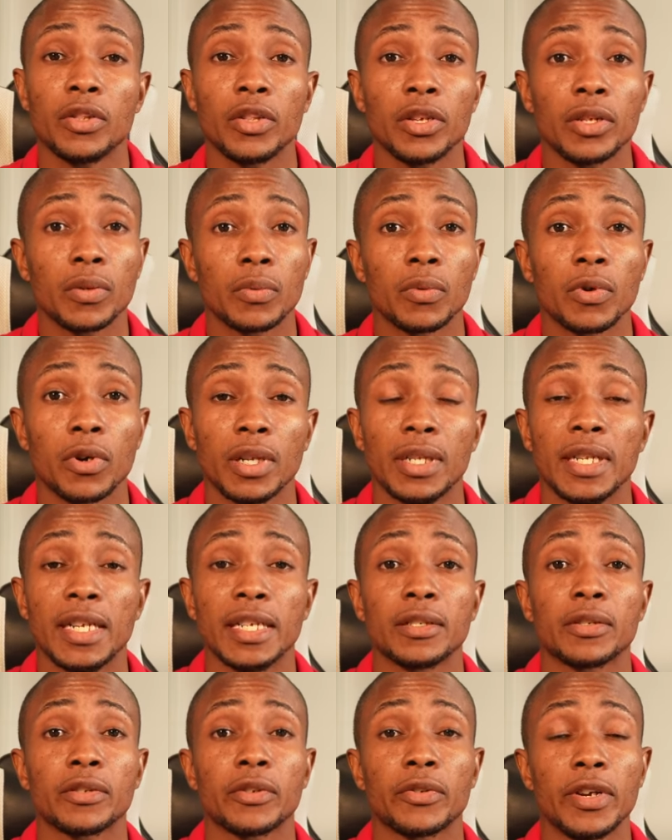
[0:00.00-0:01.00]
to the world,
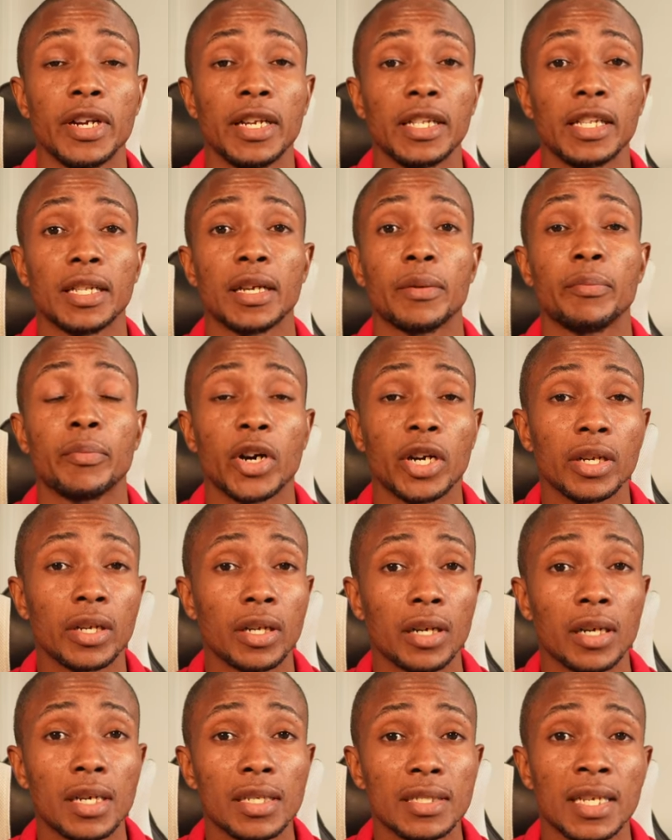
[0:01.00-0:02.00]
then creating a
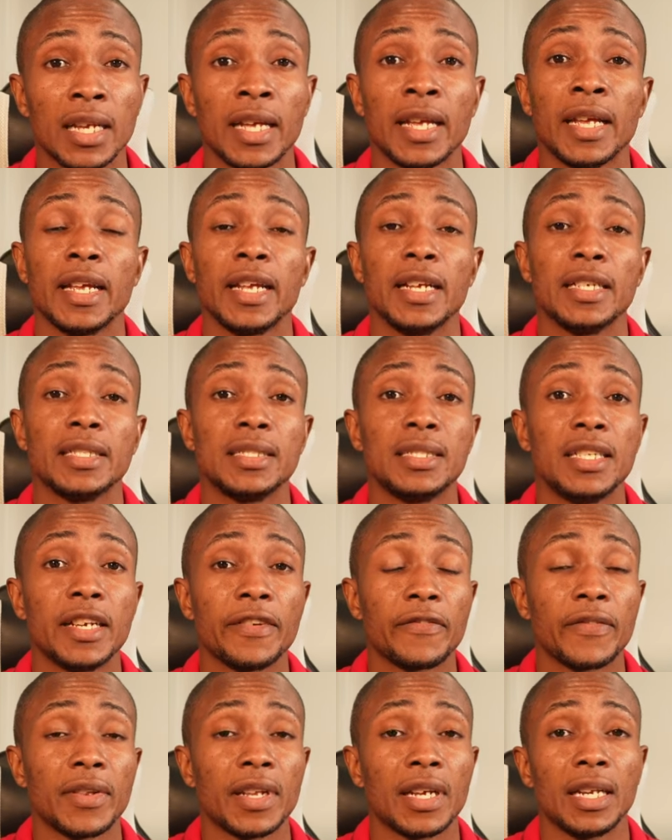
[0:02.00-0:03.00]
podcast is
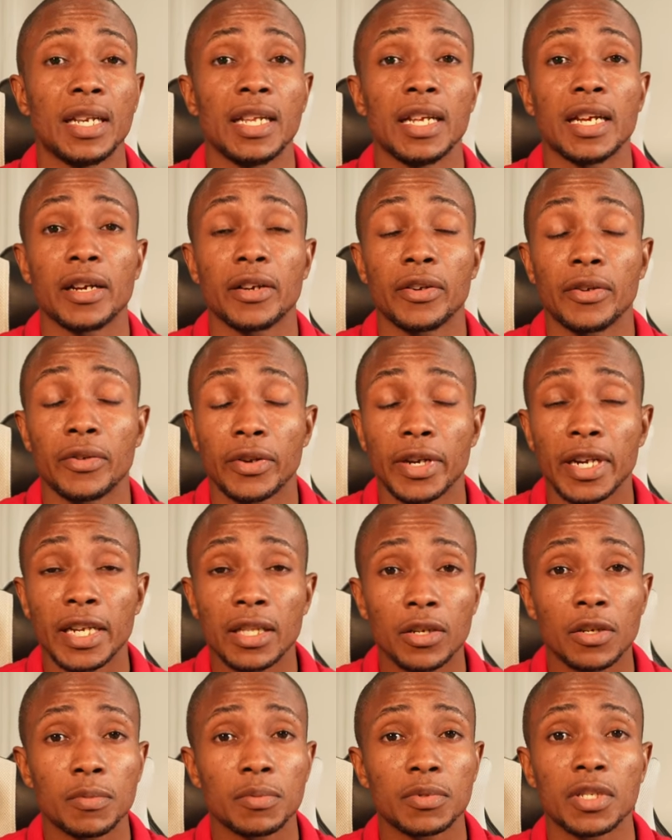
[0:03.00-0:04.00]
definitely a
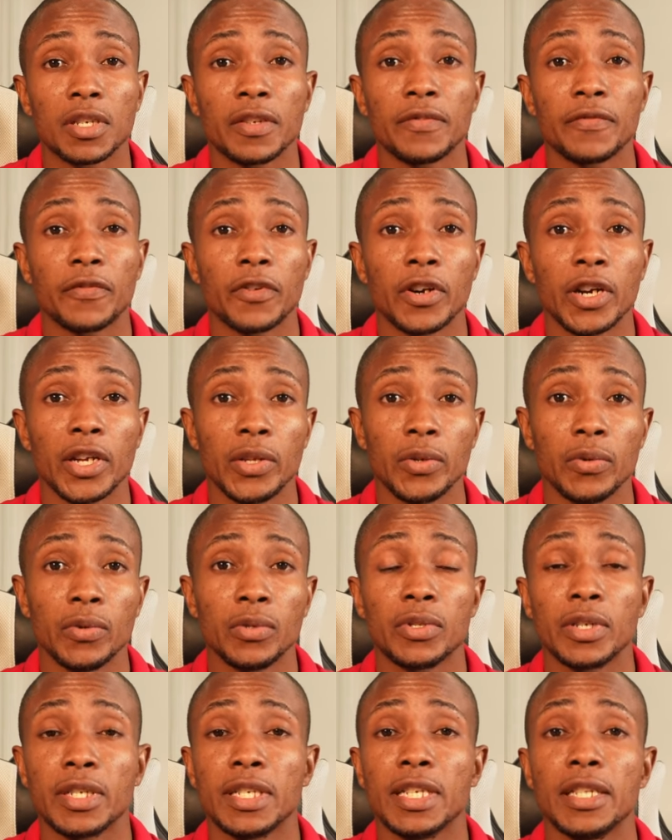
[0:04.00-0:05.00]
great option for
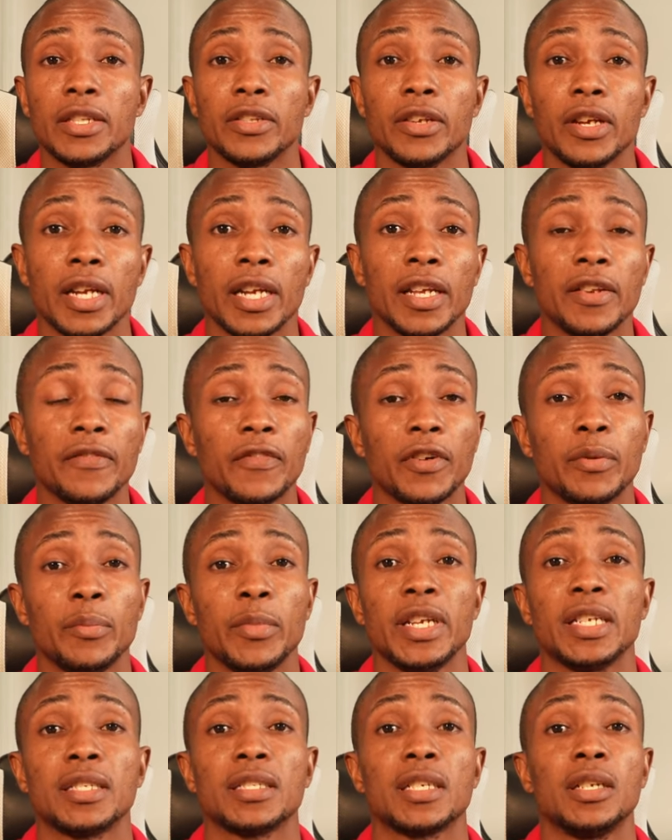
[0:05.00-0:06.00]
you to get your
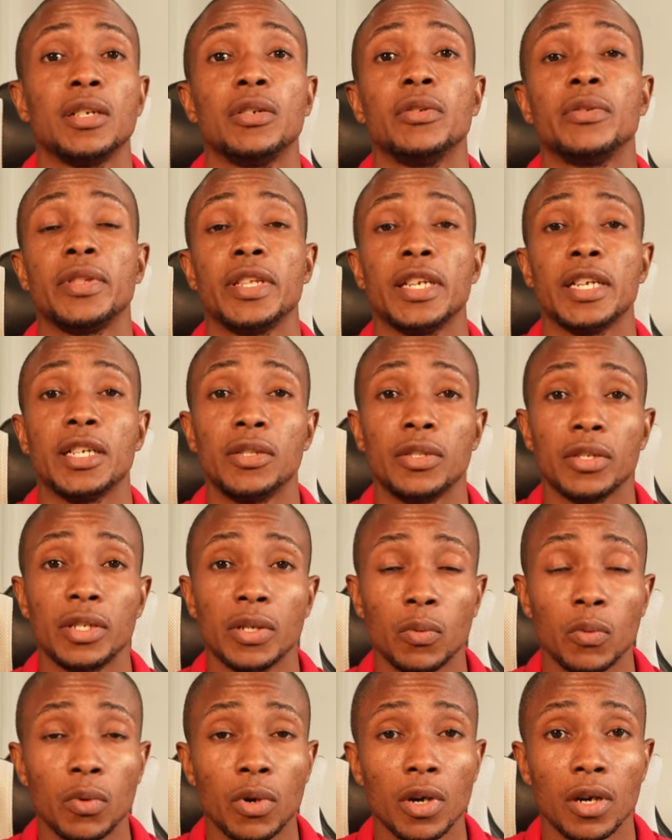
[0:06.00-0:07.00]
information out there to
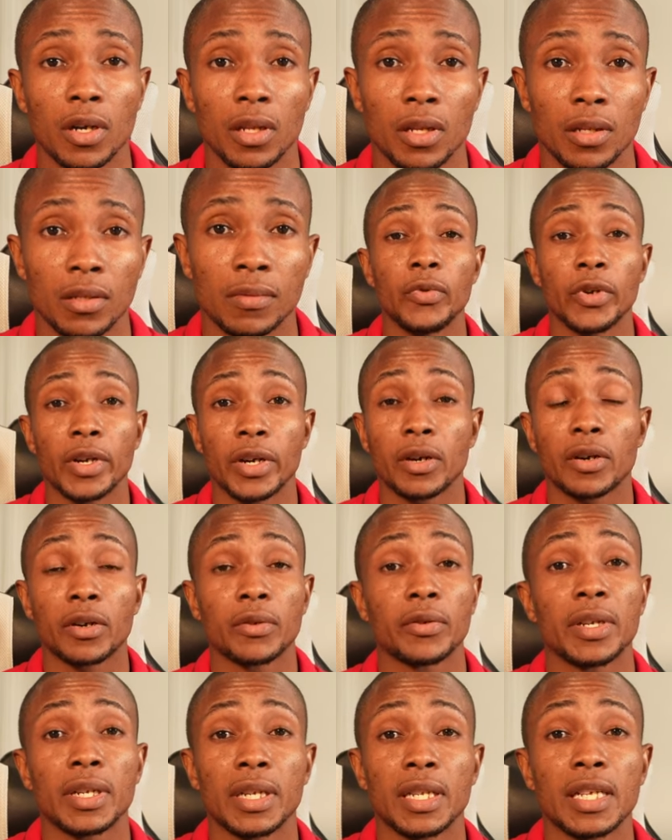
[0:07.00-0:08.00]
the world. We are
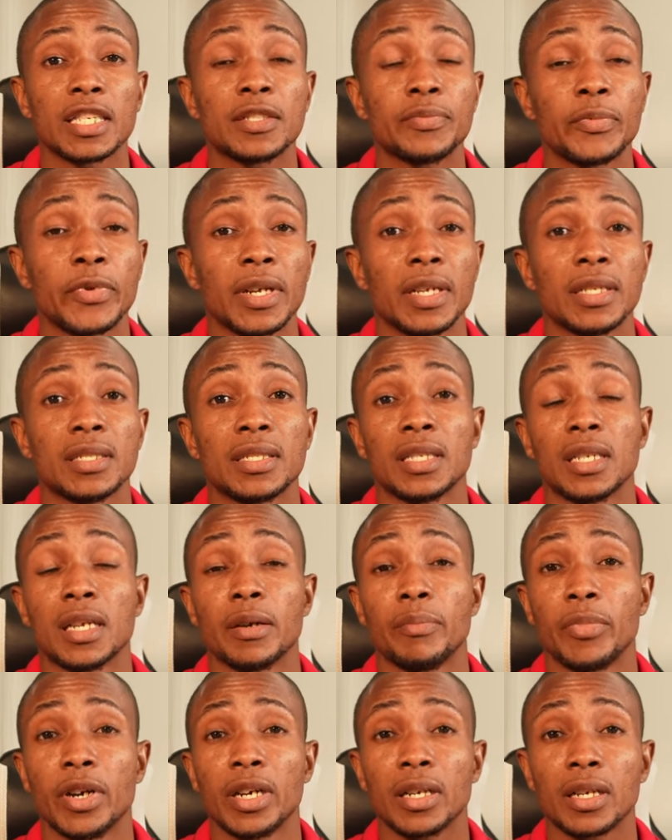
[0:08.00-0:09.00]
currently experiencing
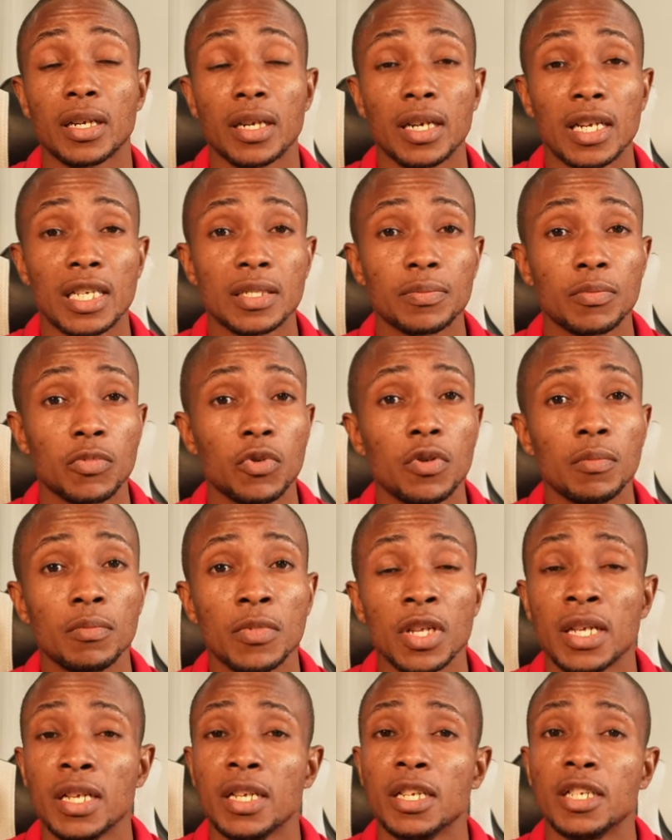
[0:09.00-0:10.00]
a podcast boom,